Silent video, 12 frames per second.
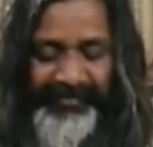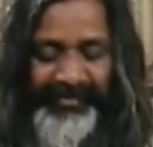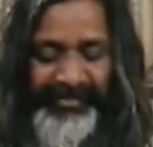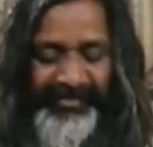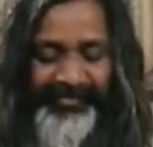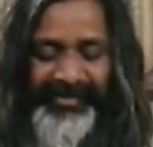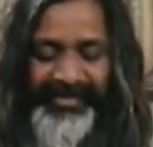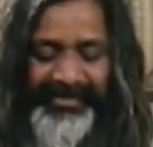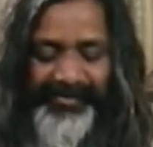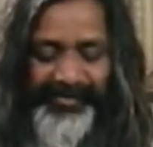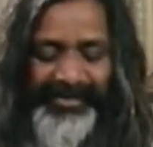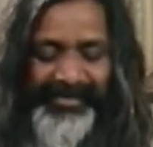a feeling
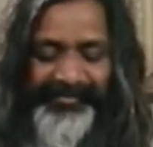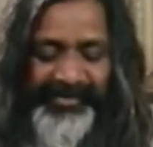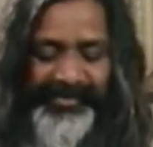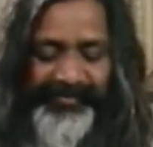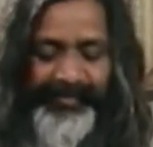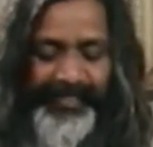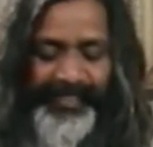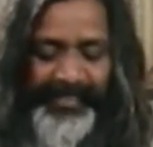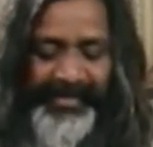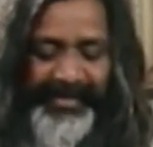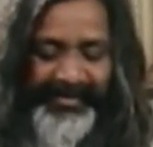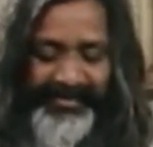of well-being.
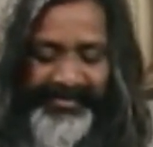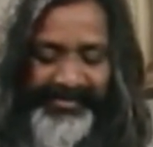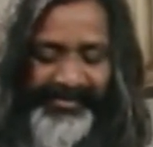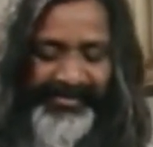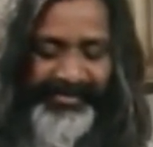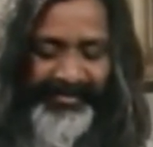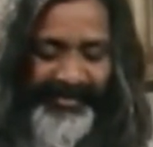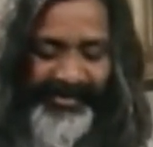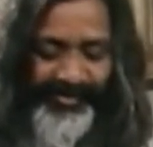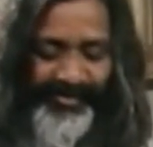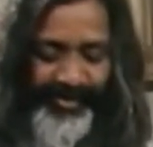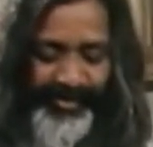And this is the
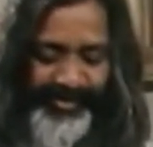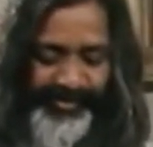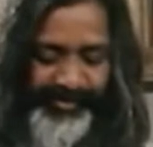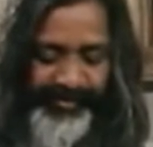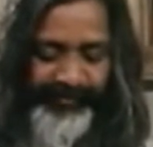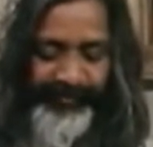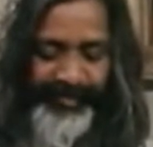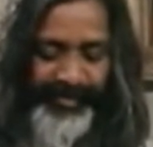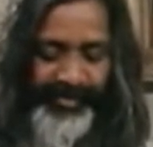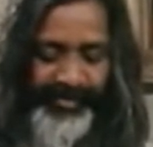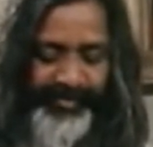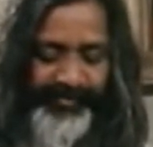main cause
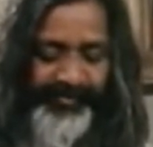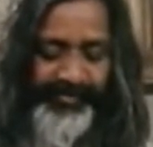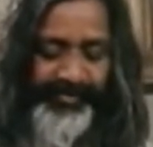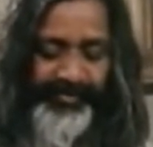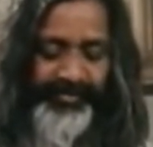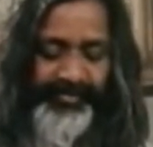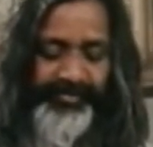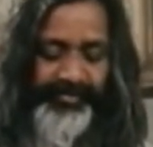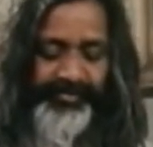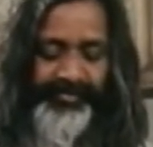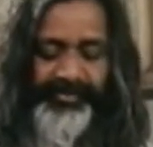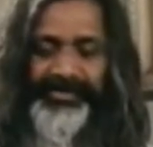of
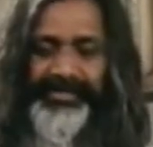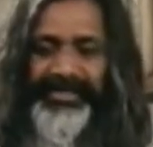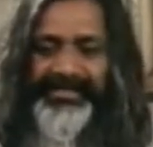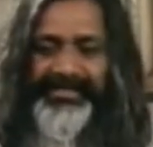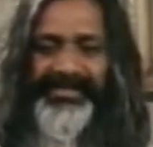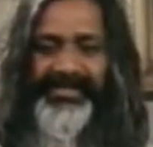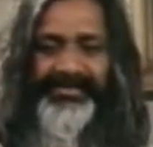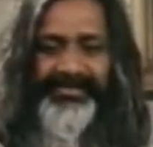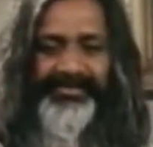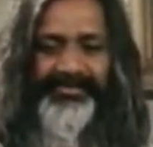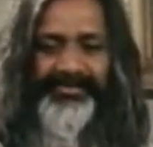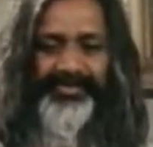
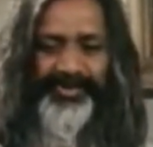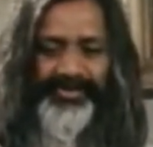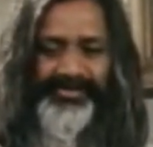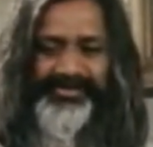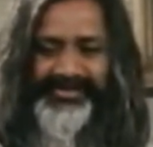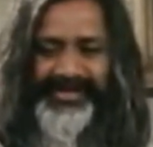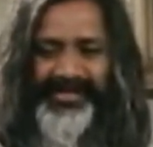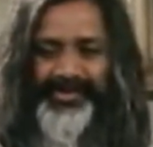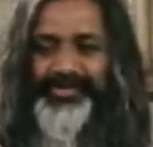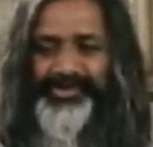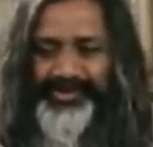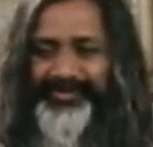eradicating all
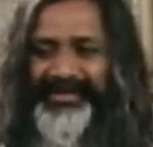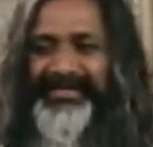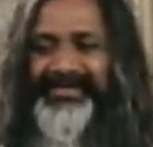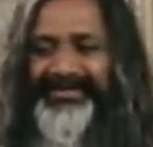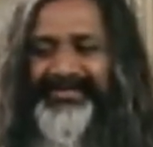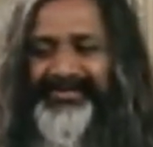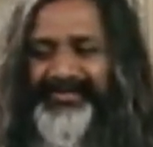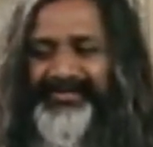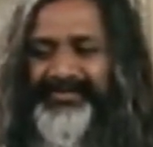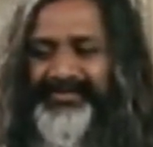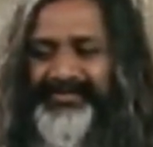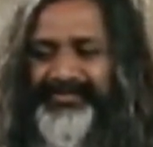psychosomatic
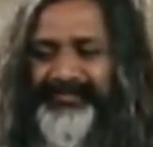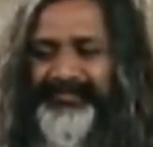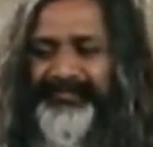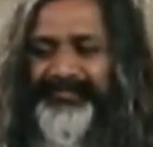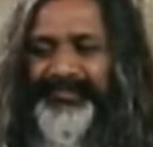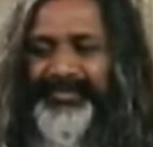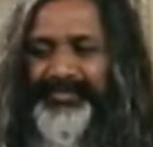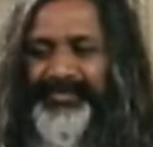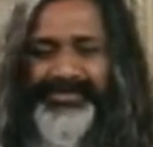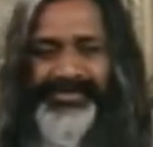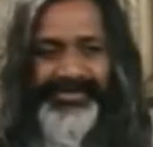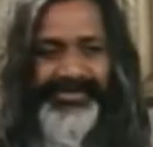diseases.
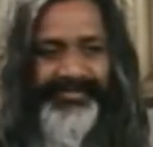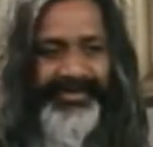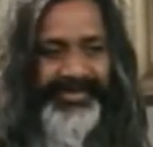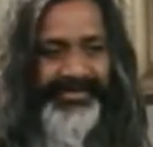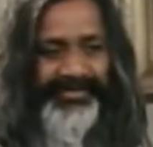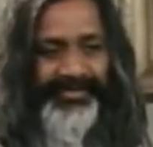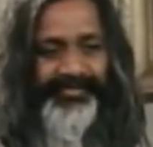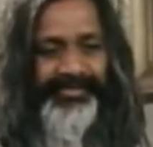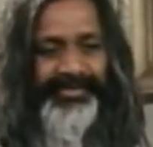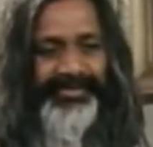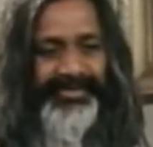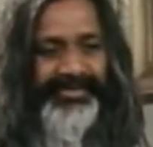When the system gets
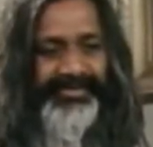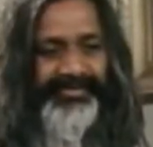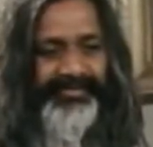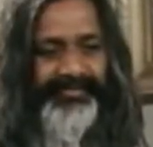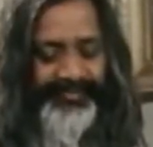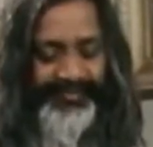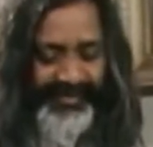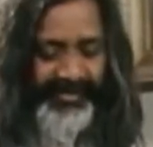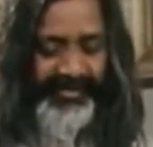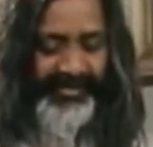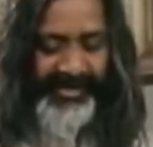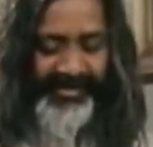complete rest,
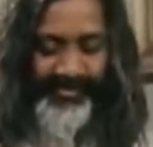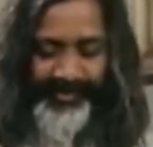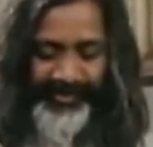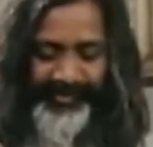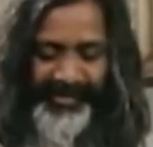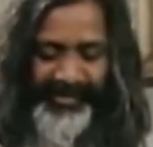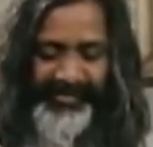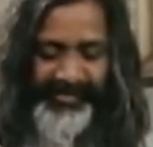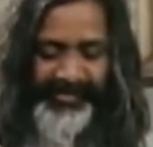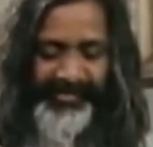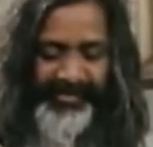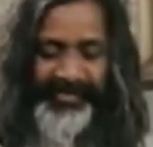then with
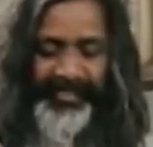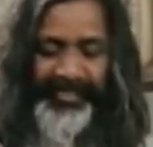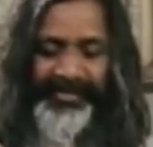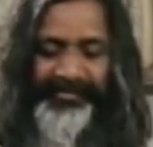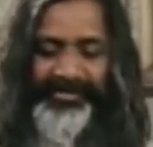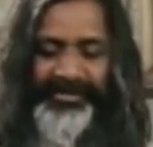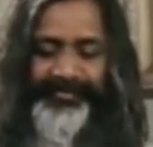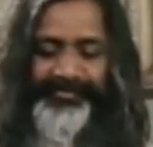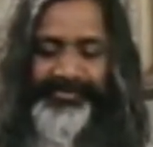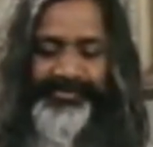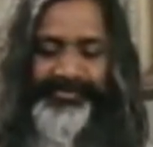practice it becomes